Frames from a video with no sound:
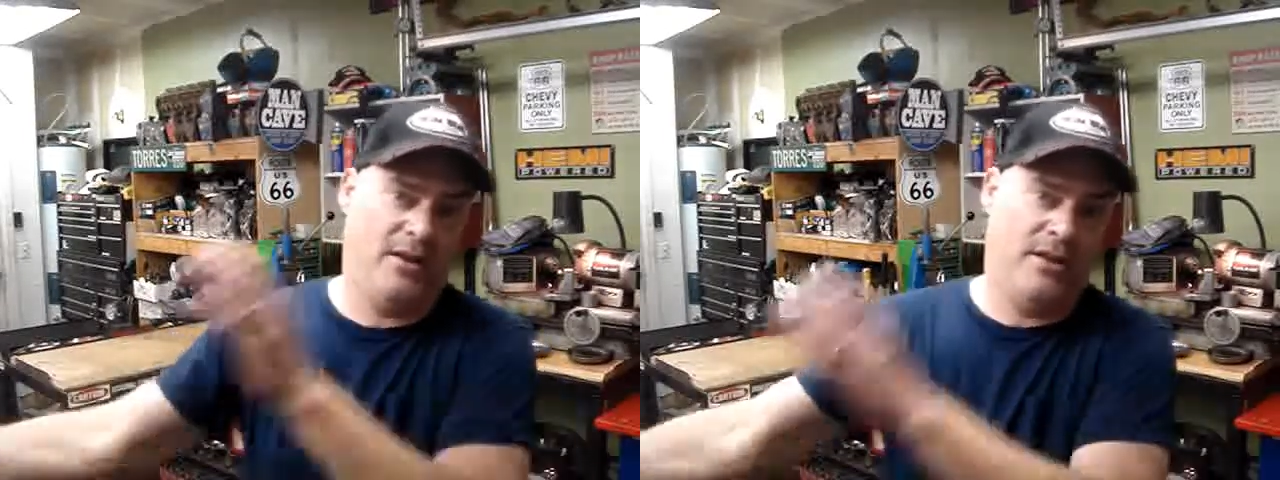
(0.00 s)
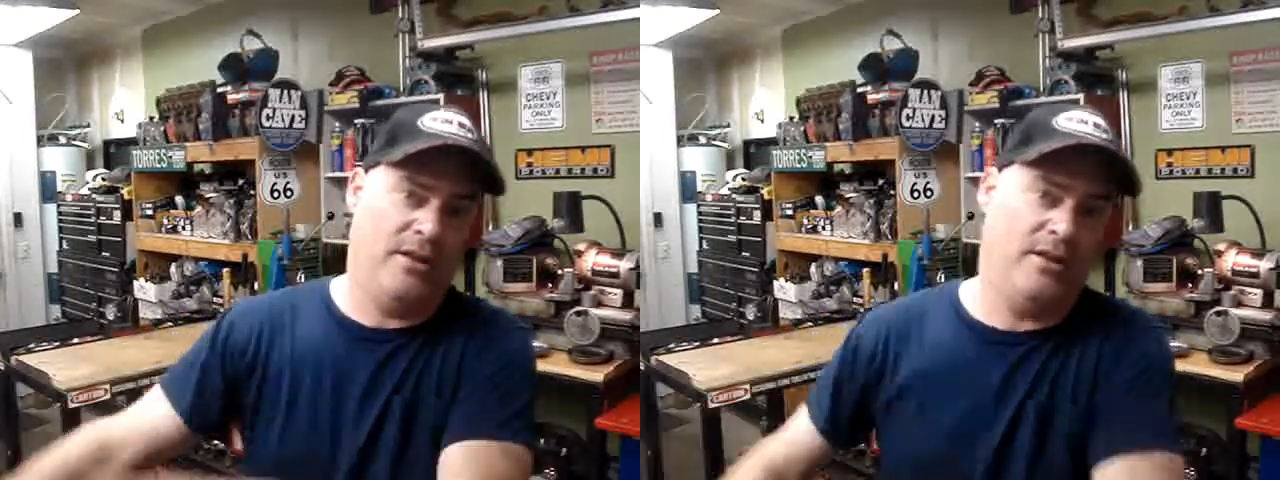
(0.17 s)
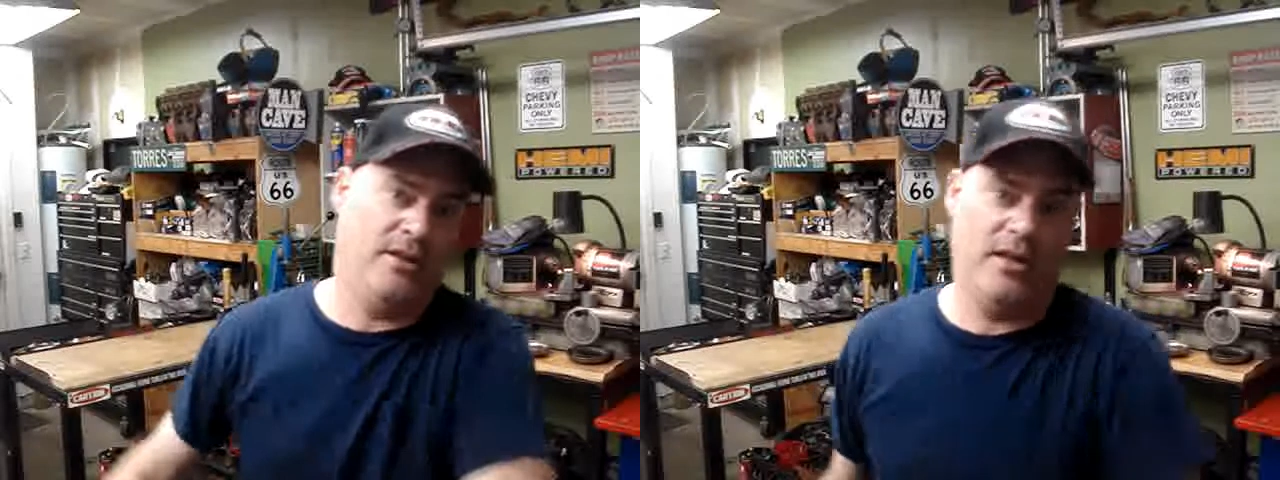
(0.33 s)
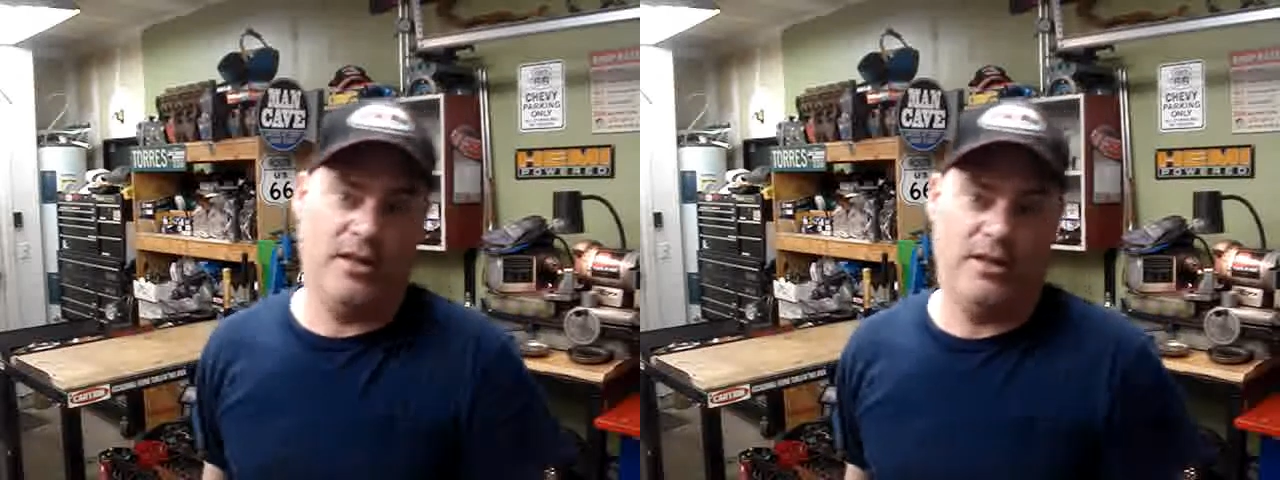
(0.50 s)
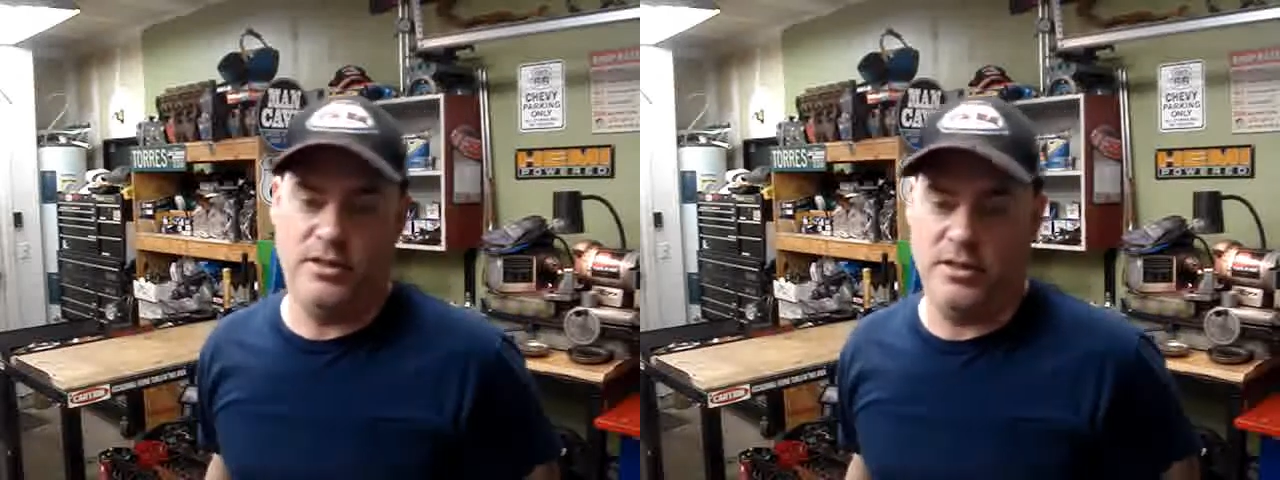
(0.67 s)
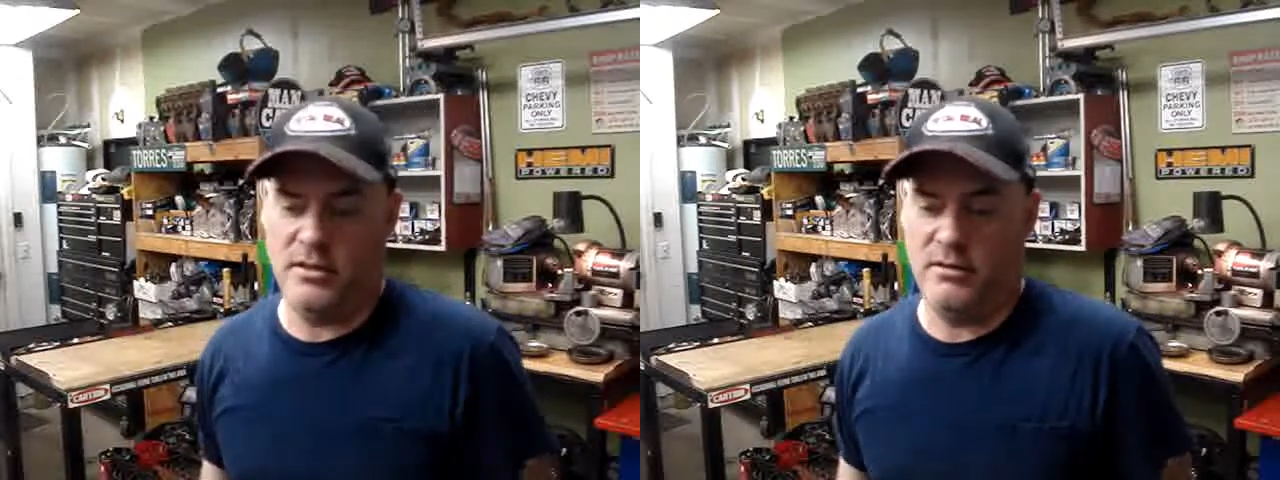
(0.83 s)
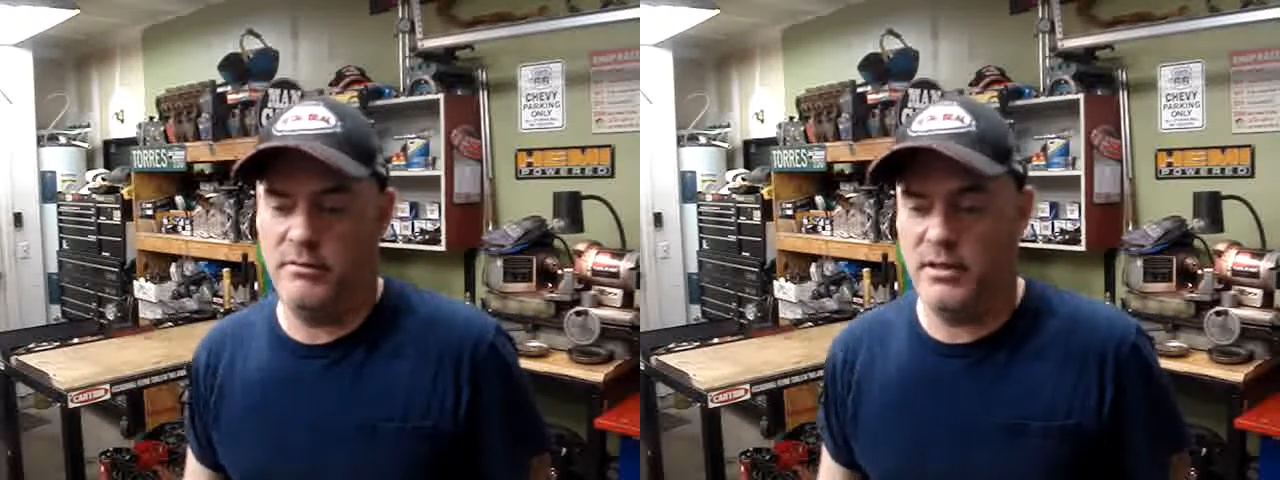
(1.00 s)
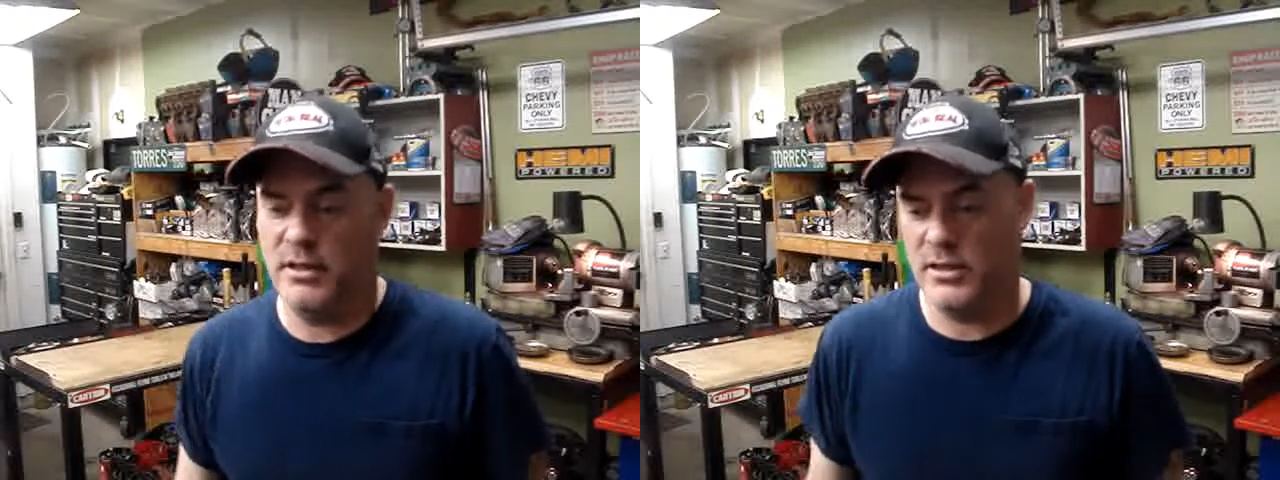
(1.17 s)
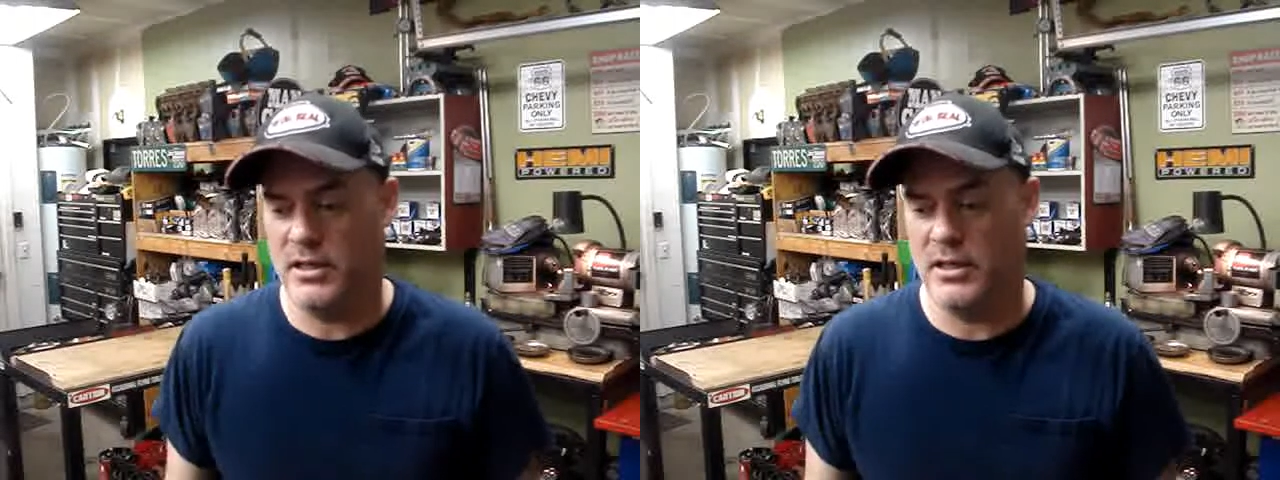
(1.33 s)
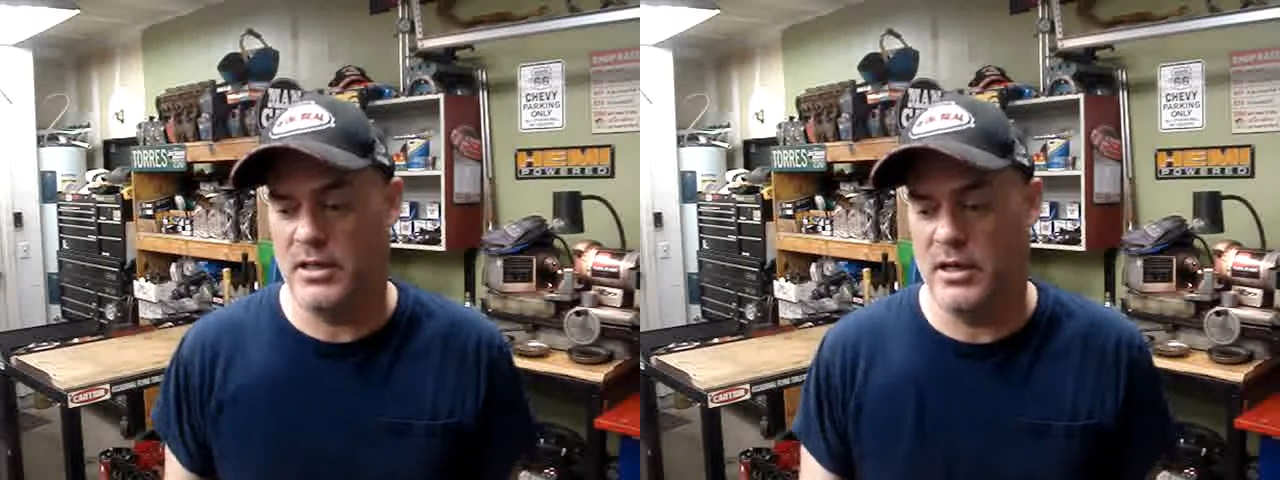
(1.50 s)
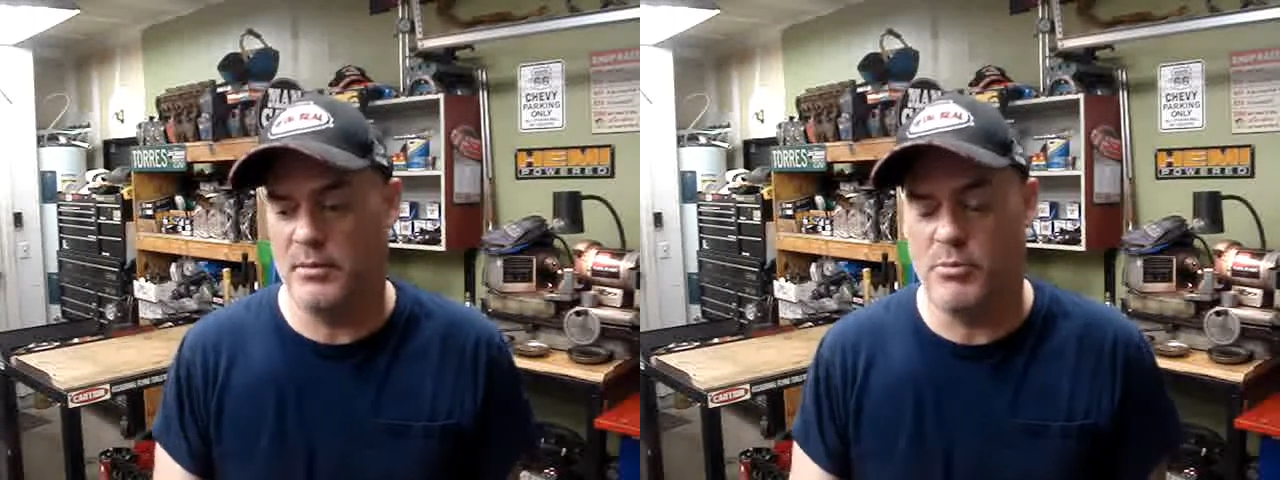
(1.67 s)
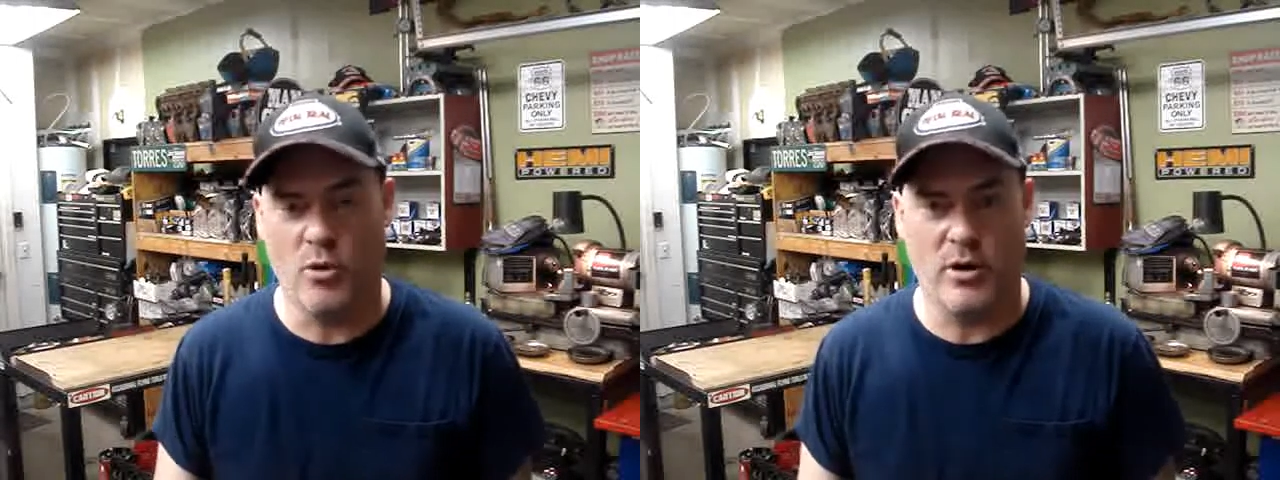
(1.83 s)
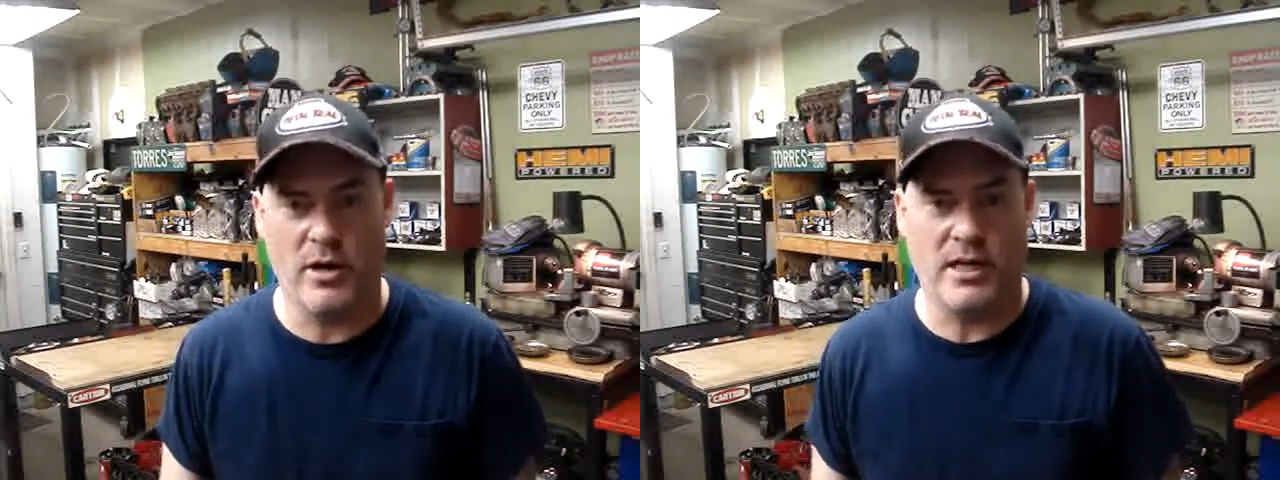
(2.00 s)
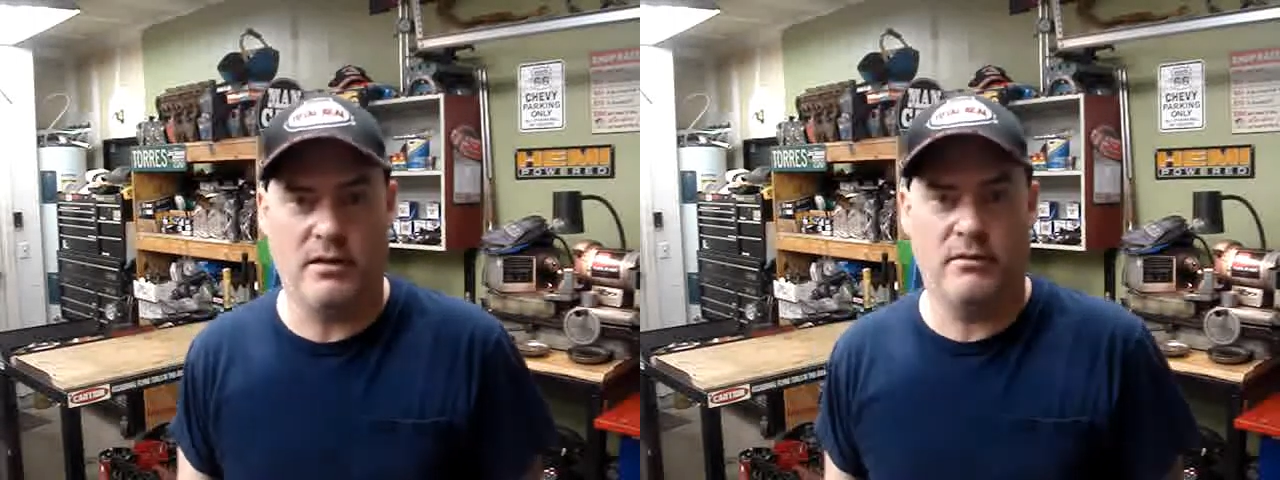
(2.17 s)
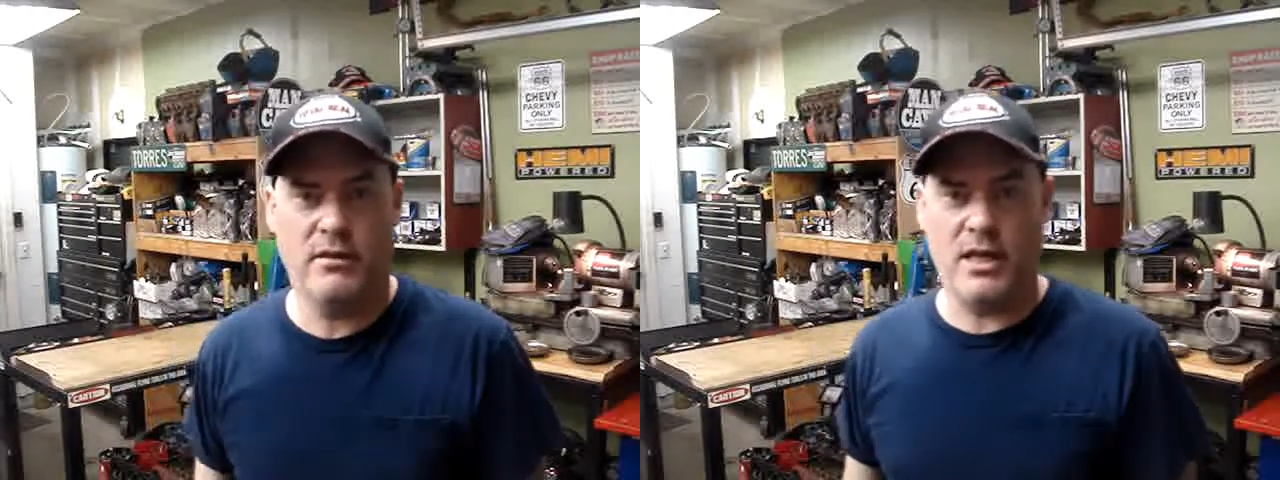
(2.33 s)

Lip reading: and the boring